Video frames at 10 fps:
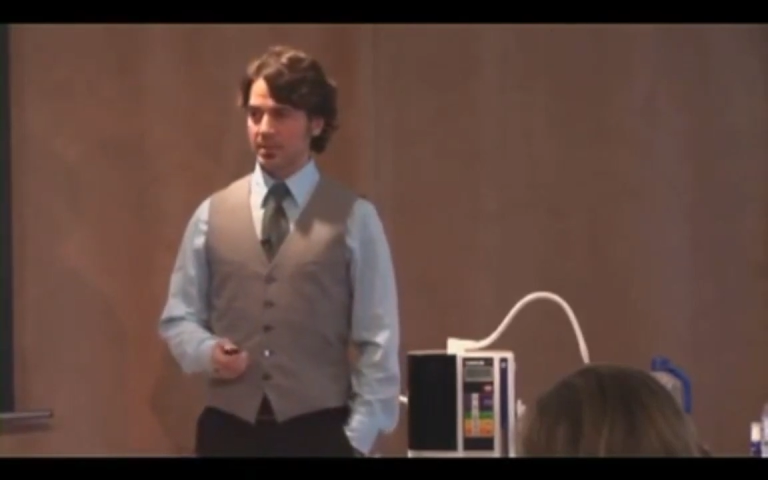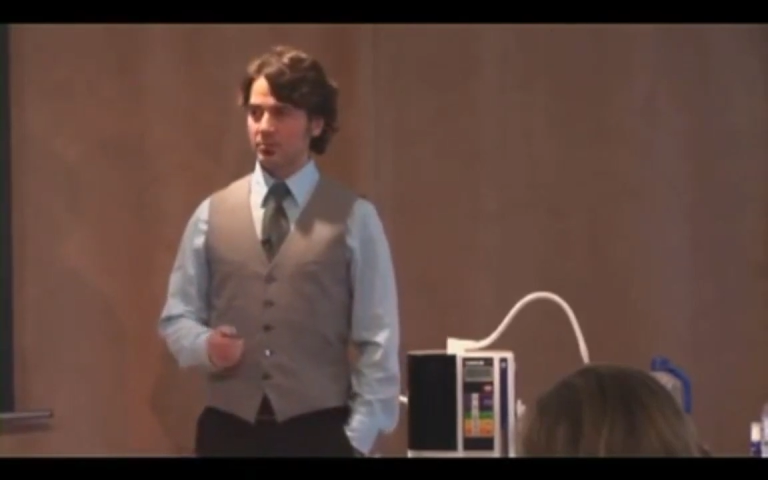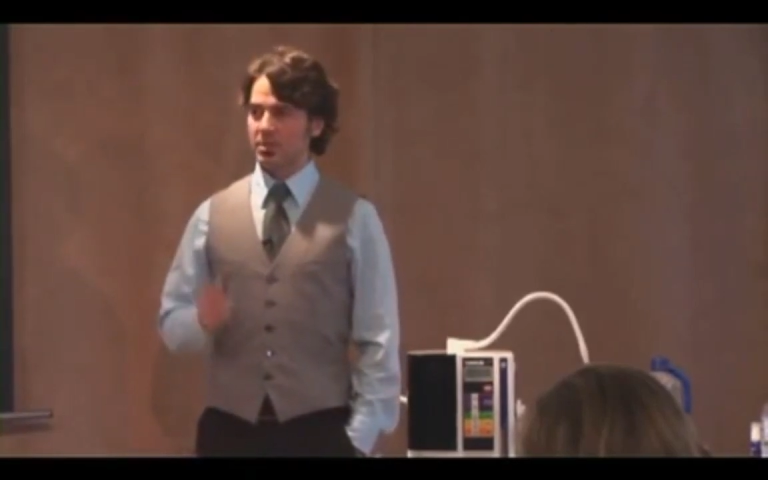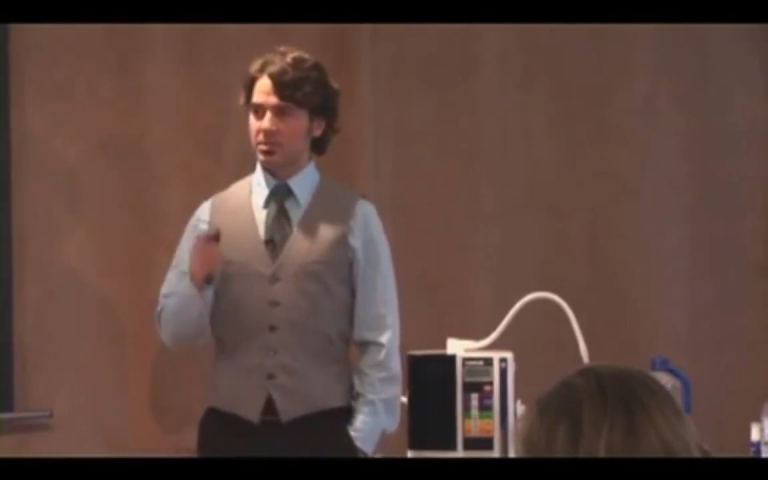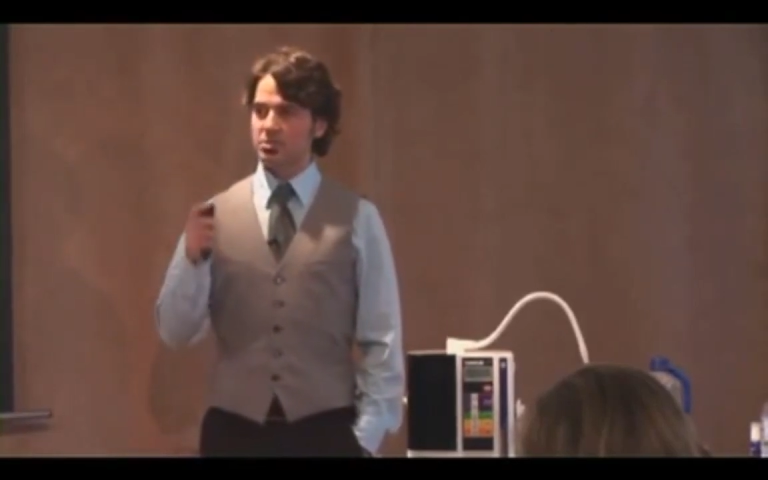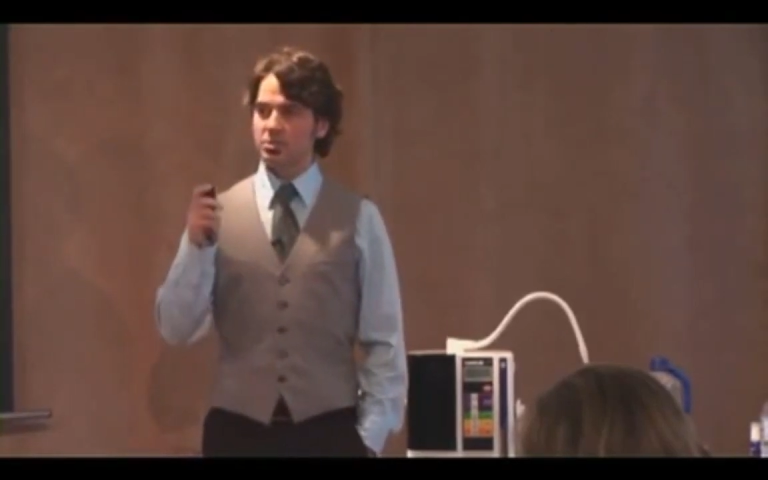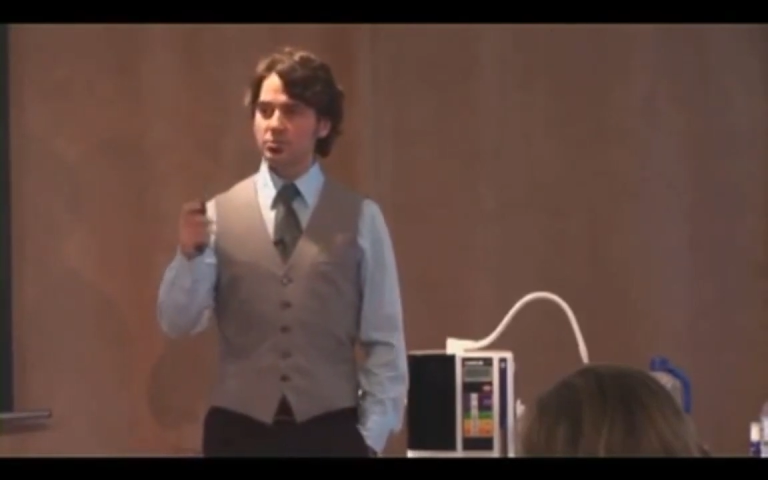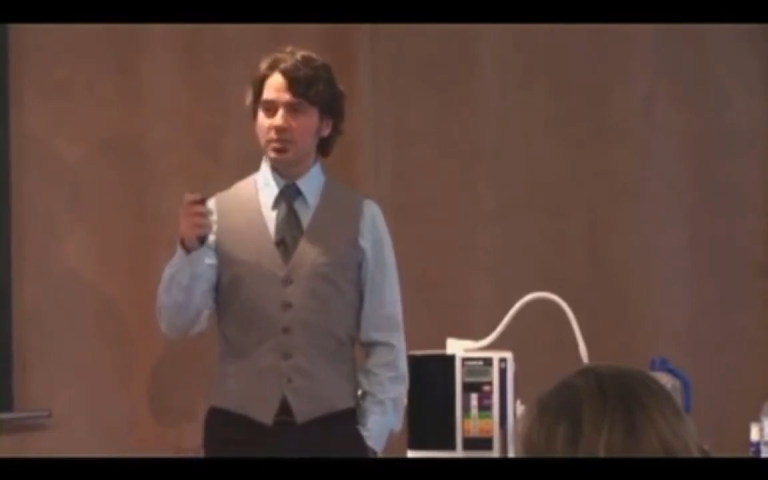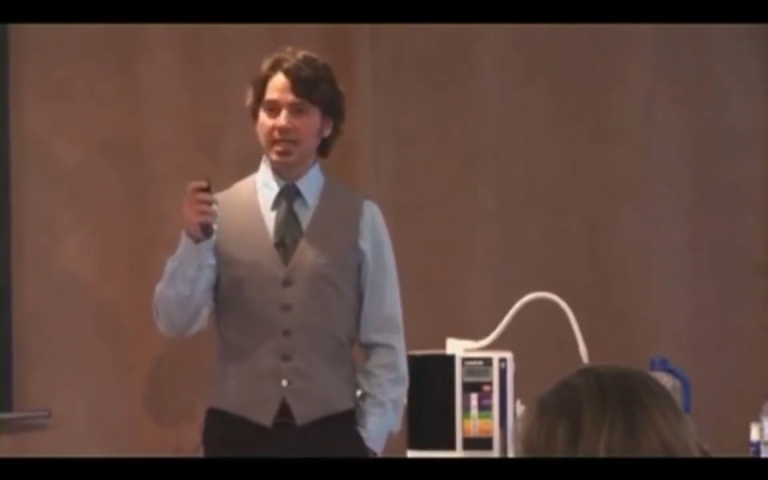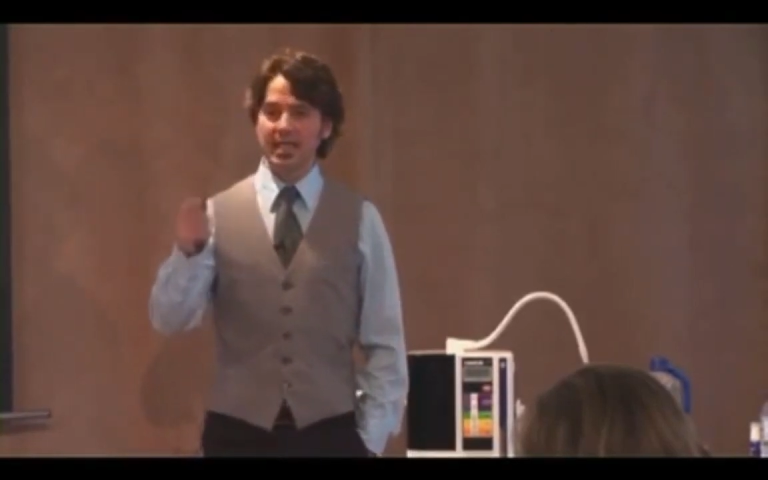because
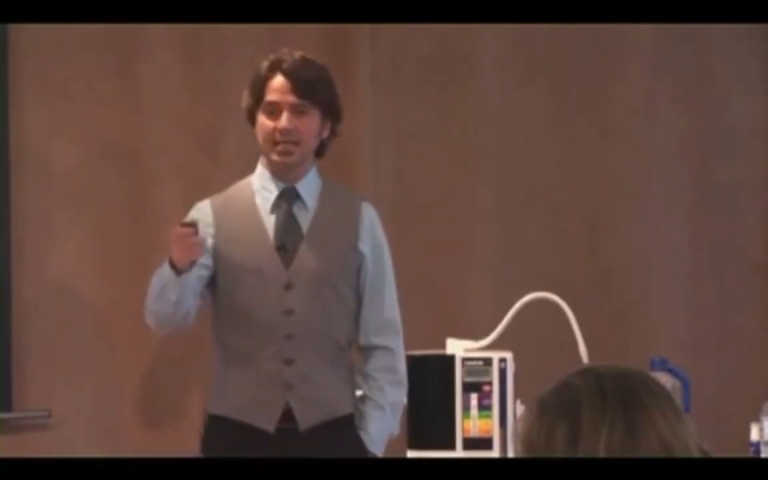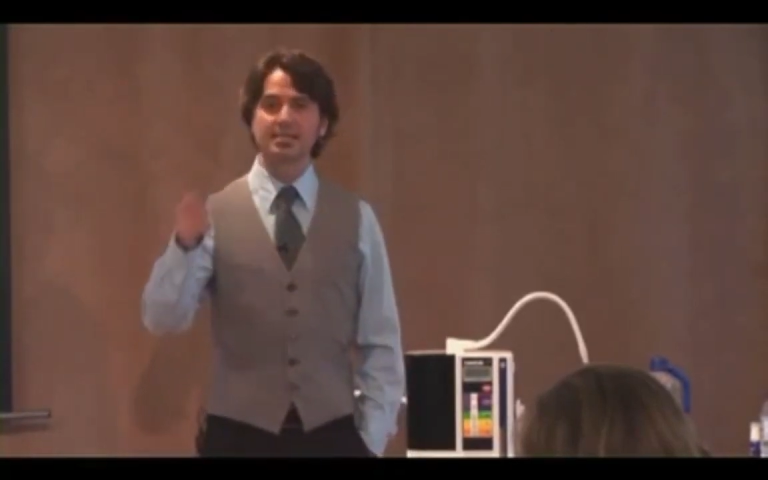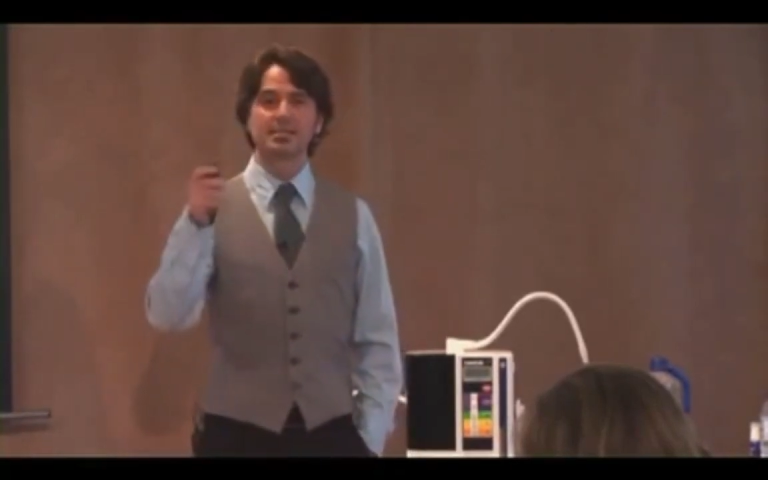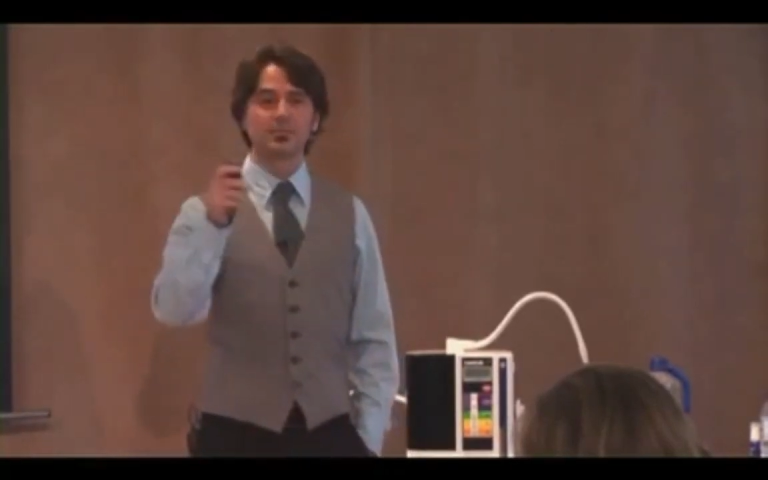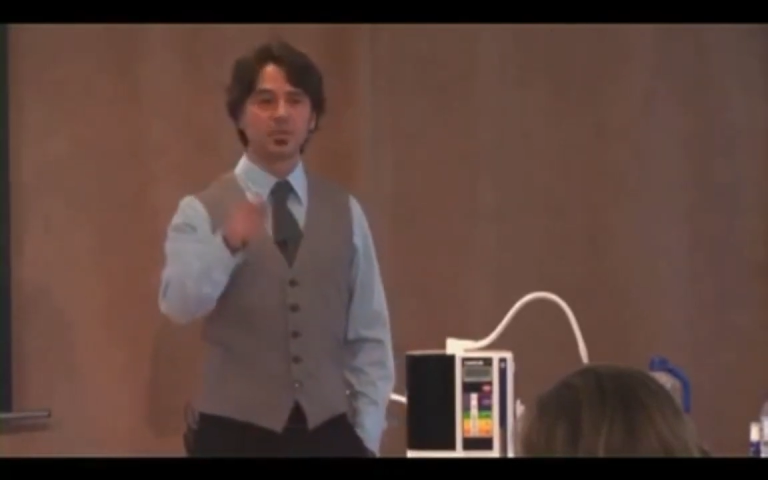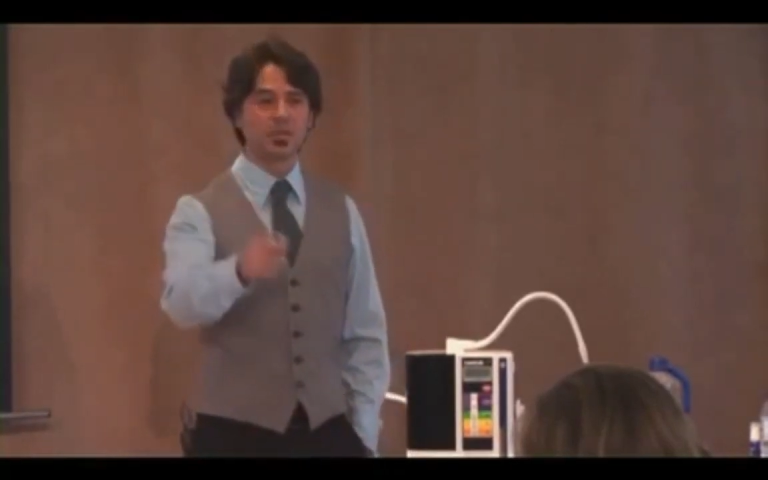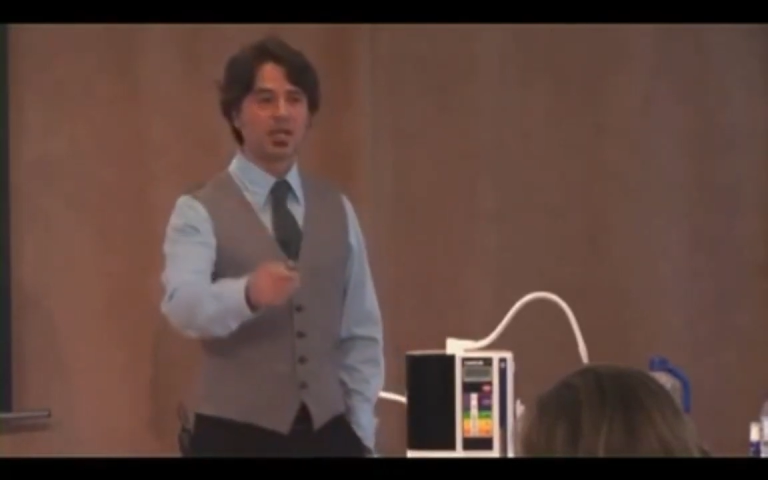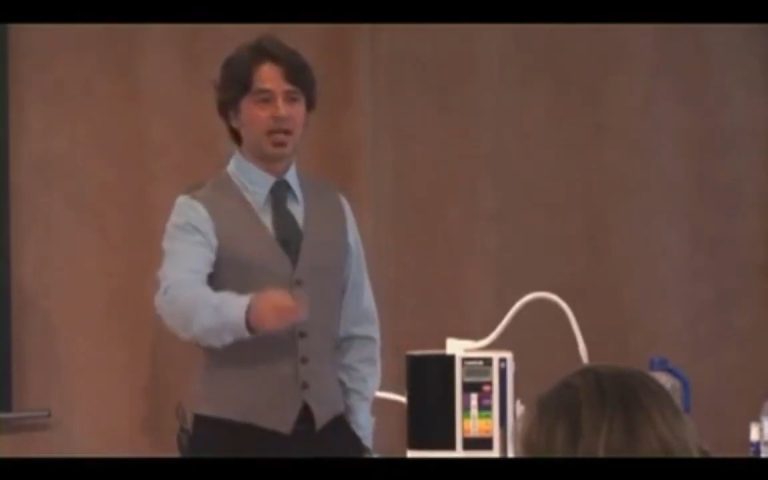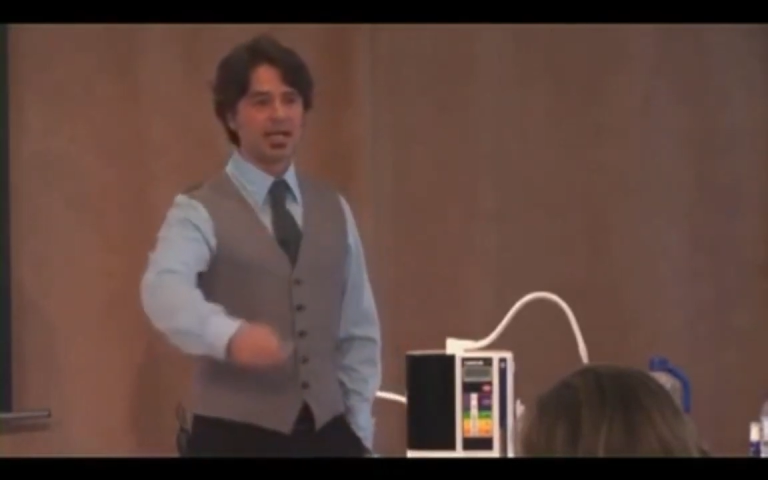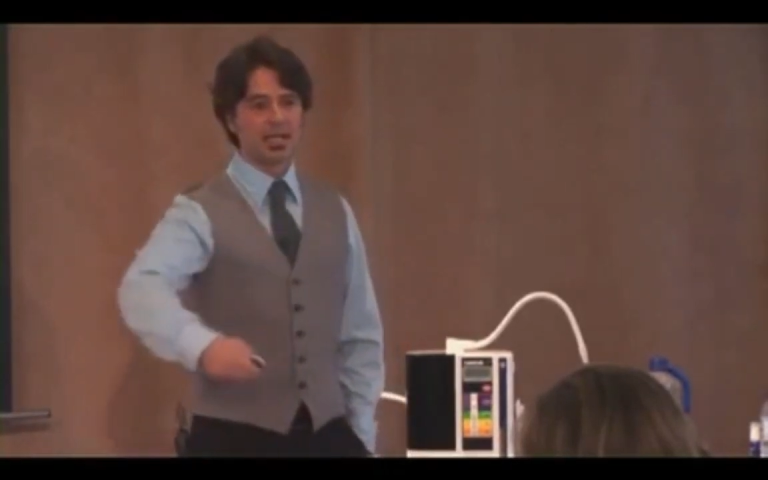you can't
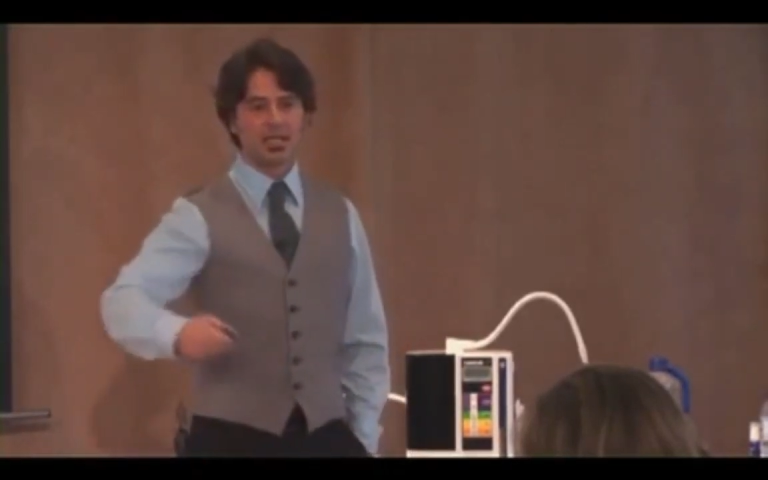supply